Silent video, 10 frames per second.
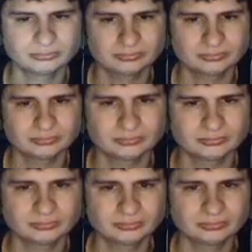
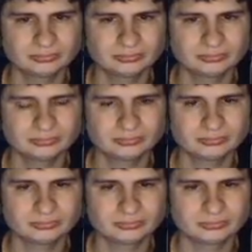
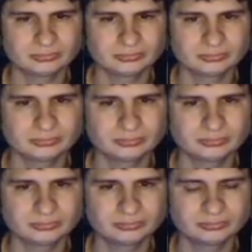
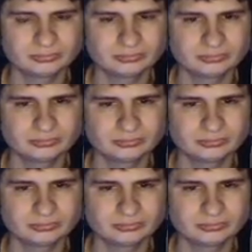The person shown says nothing.